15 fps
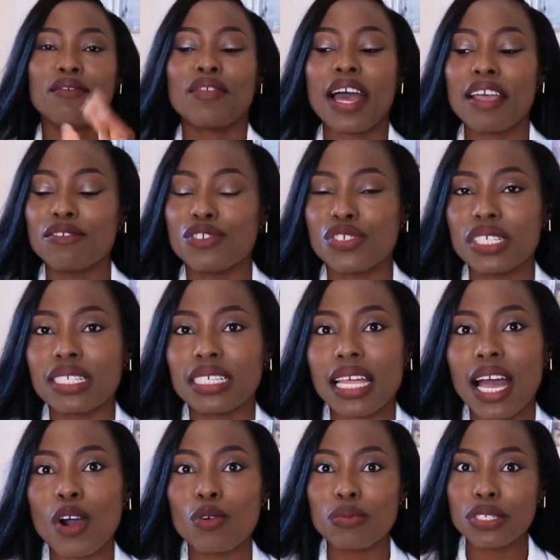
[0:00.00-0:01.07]
Five trends that
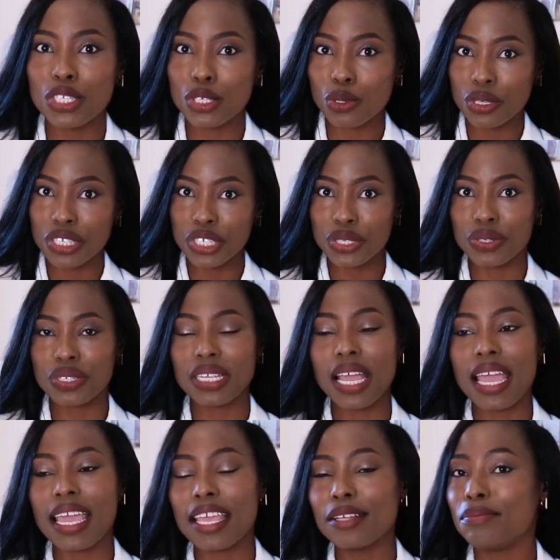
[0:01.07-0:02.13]
I'll be discussing
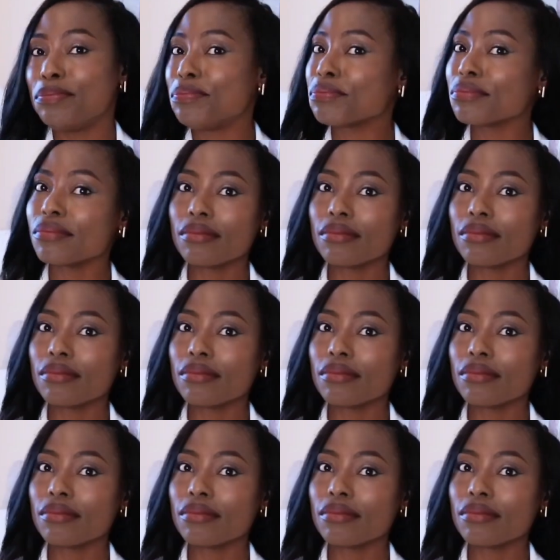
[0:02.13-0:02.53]
today